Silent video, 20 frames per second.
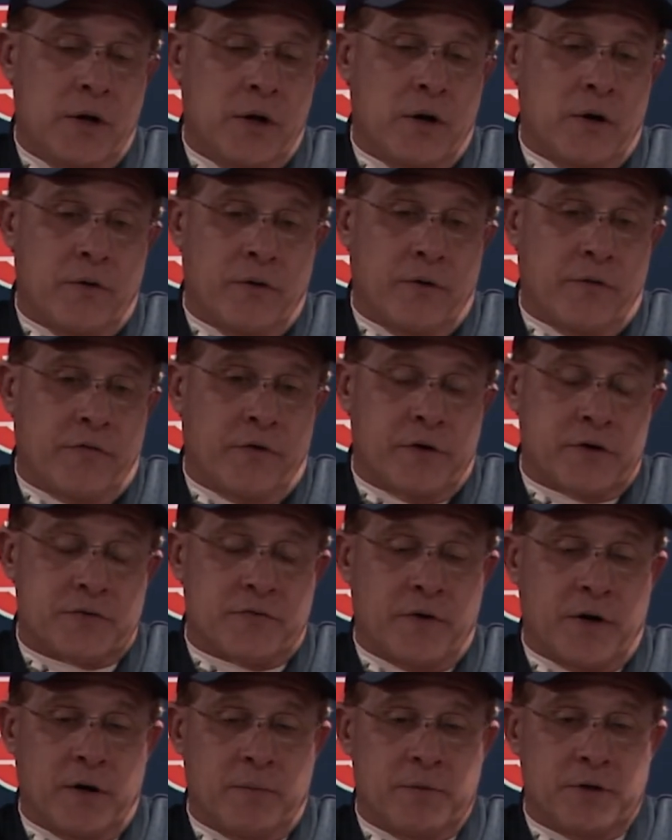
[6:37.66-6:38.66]
No, first
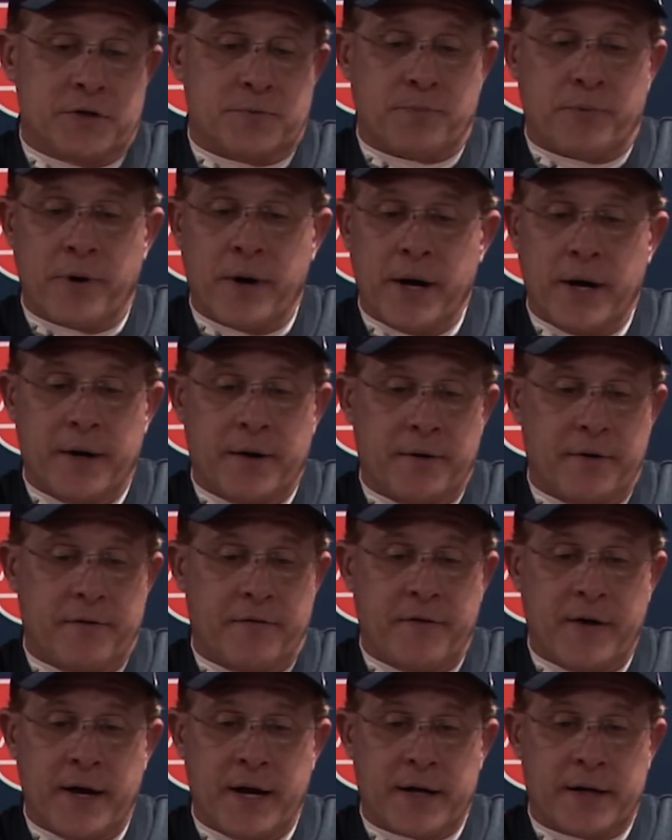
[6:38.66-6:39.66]
of all, I'm just proud of the
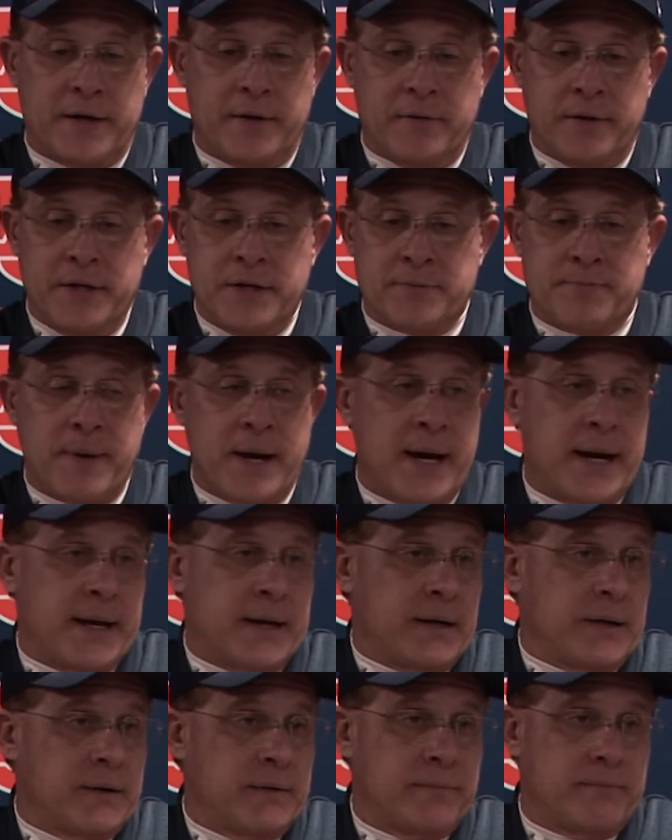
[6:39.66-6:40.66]
fact, you know, he's
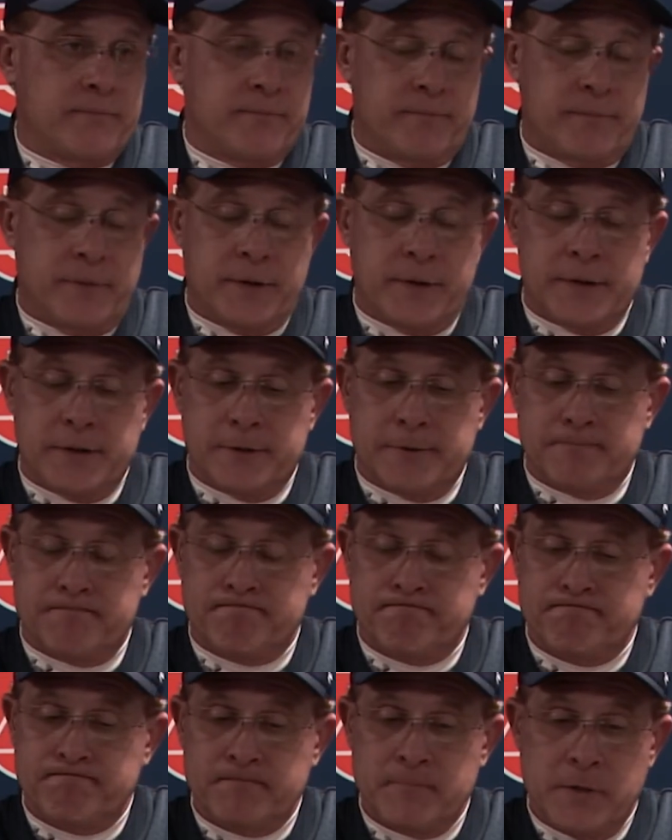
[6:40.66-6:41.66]
battling.
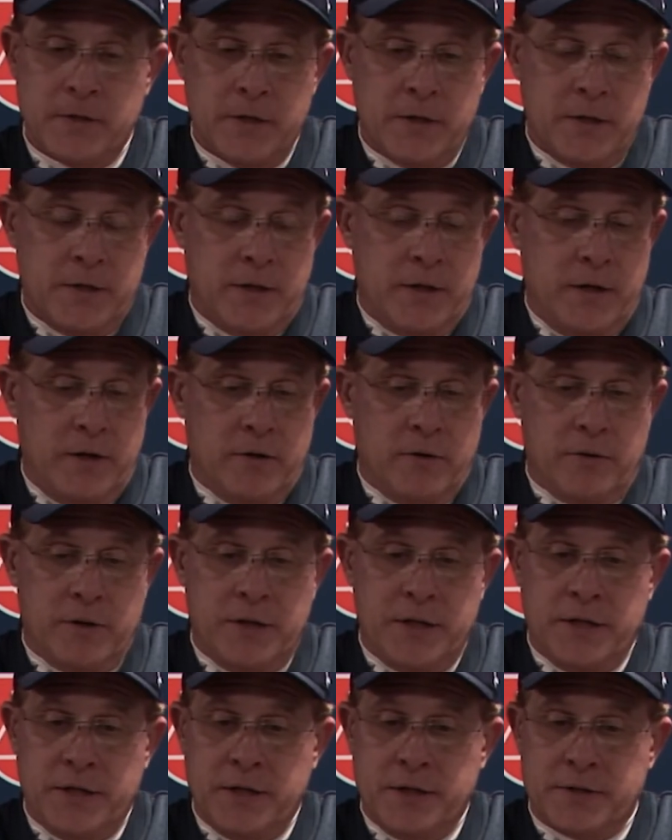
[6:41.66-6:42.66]
You know,
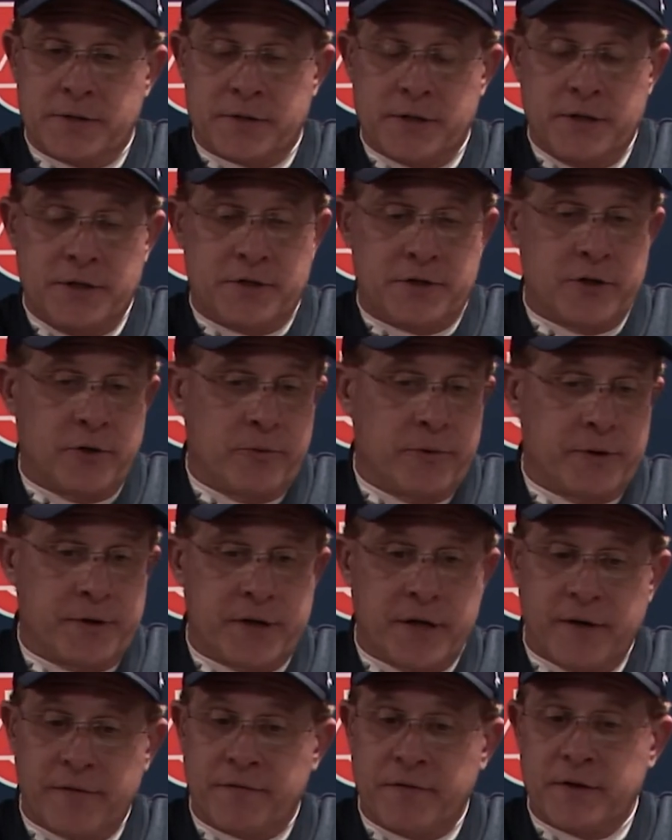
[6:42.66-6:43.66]
he's showing
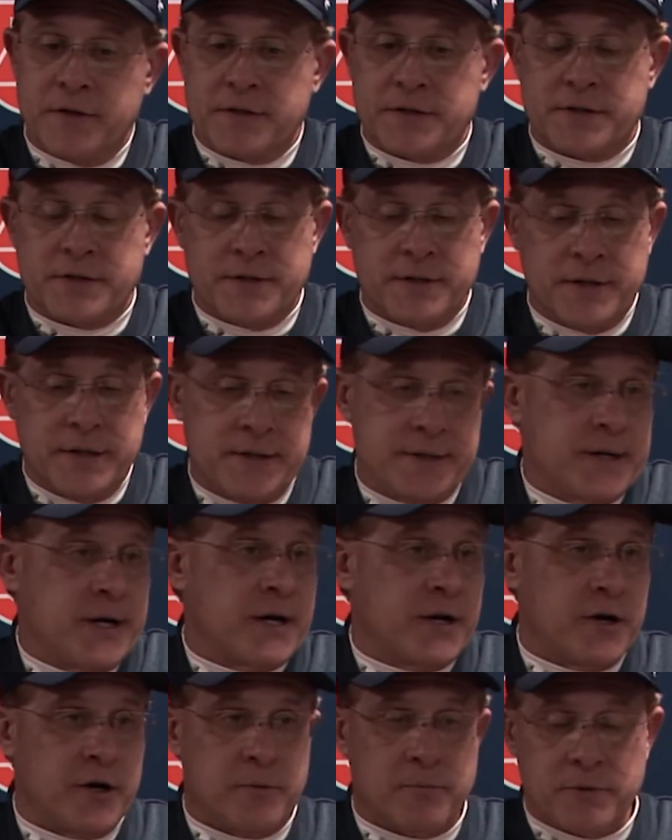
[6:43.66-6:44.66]
toughness, and he's
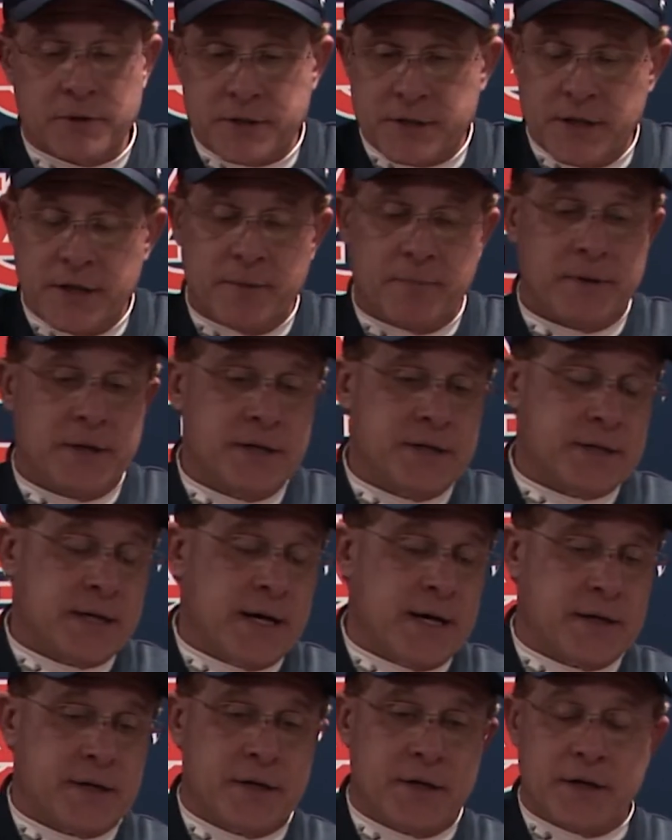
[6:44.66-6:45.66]
not 100%, but he's
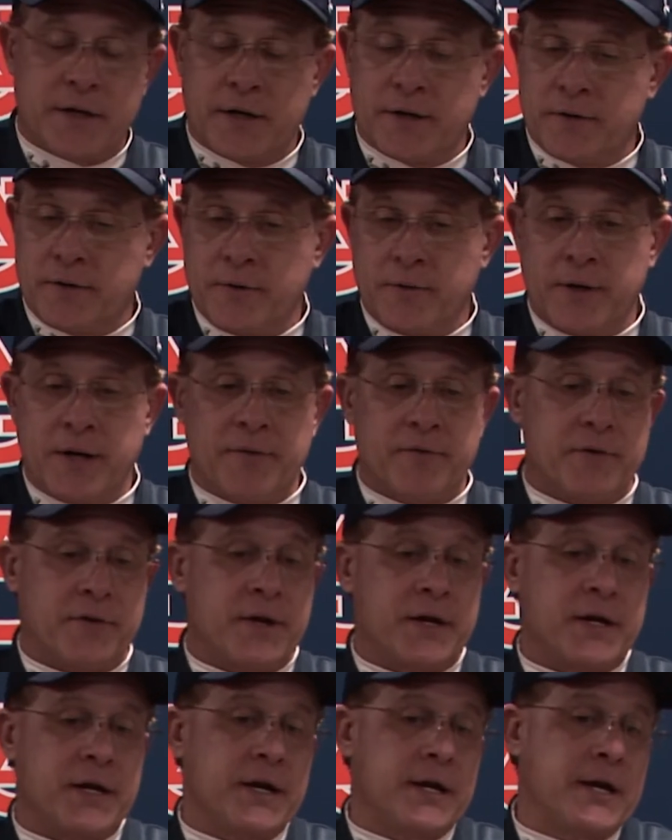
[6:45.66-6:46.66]
out there doing
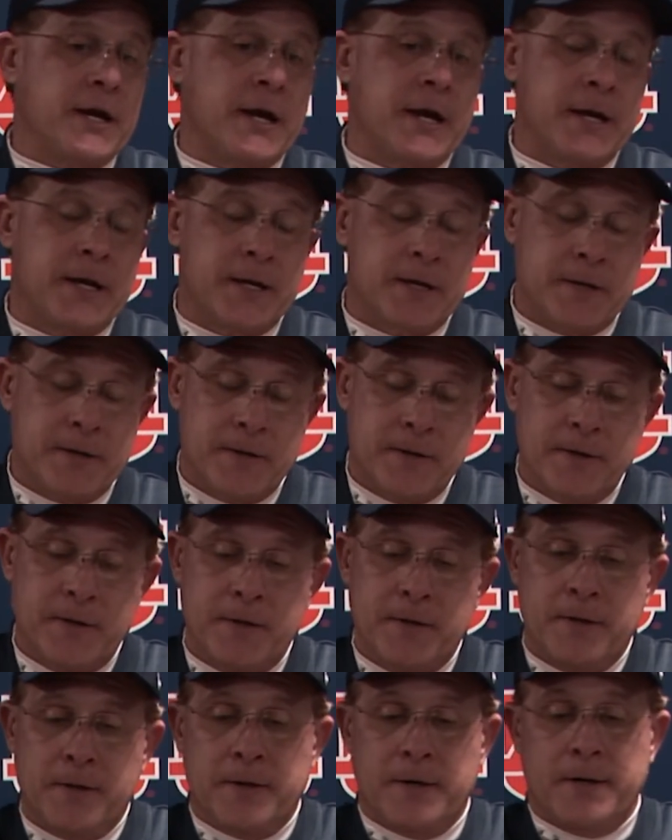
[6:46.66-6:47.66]
everything he can
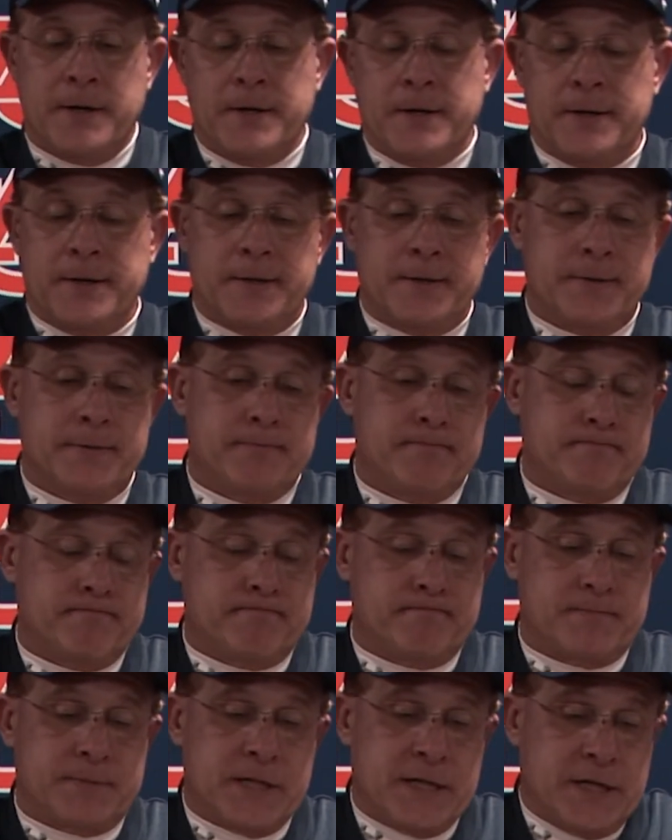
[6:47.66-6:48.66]
to
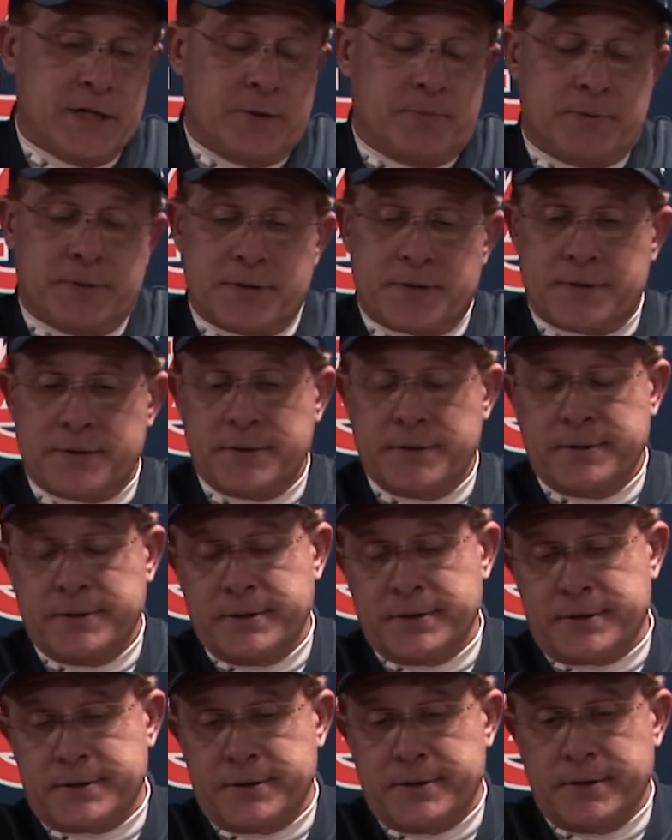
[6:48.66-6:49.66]
help us, and
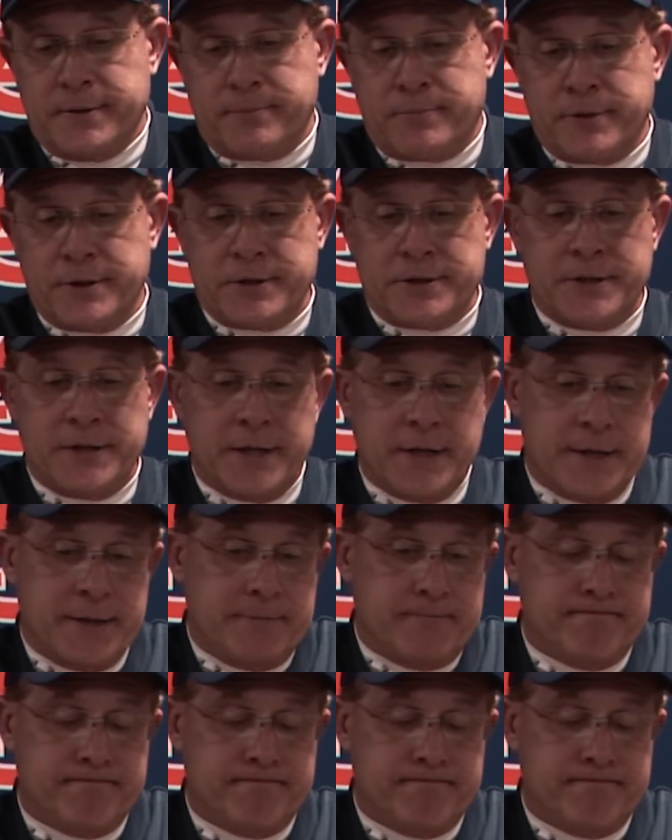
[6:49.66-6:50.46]
just appreciate,